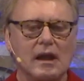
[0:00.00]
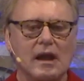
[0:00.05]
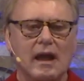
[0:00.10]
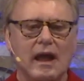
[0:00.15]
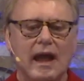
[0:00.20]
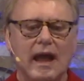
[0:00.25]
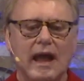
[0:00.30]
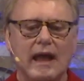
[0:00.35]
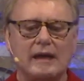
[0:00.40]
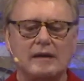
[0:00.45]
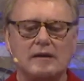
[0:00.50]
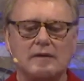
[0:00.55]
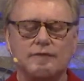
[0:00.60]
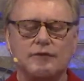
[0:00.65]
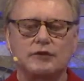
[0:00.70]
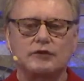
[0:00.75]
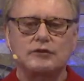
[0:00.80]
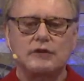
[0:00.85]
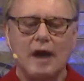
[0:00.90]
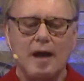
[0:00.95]
And if you
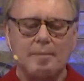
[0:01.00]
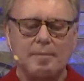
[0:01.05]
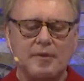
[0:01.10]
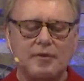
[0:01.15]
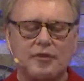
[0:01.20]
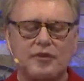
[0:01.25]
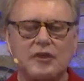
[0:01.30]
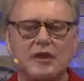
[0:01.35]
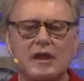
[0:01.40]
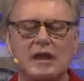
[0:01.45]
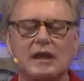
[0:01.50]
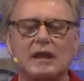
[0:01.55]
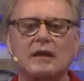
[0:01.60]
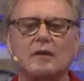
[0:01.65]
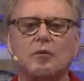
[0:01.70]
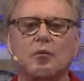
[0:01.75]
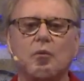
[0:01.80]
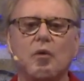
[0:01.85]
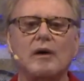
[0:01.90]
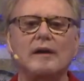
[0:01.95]
stop and think,
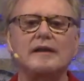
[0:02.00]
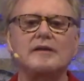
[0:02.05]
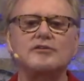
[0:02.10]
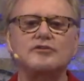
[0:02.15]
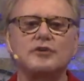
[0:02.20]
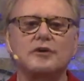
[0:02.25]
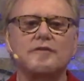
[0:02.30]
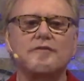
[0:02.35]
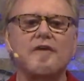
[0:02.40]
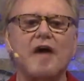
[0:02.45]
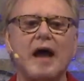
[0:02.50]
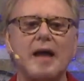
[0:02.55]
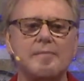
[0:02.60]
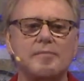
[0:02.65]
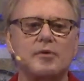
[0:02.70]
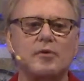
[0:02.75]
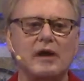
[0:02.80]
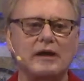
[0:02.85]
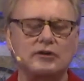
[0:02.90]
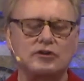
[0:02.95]
what is your
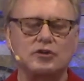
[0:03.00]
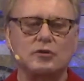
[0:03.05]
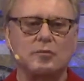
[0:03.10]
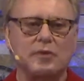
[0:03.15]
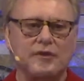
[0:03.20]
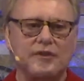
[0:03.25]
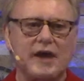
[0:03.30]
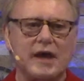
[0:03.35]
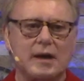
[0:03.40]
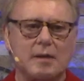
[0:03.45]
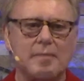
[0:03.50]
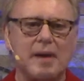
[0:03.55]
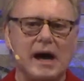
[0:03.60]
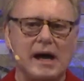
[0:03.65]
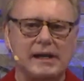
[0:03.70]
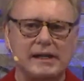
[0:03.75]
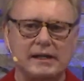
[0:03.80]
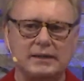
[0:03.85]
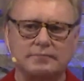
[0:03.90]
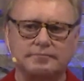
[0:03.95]
vibration without a
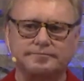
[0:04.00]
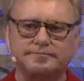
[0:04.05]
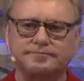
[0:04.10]
body?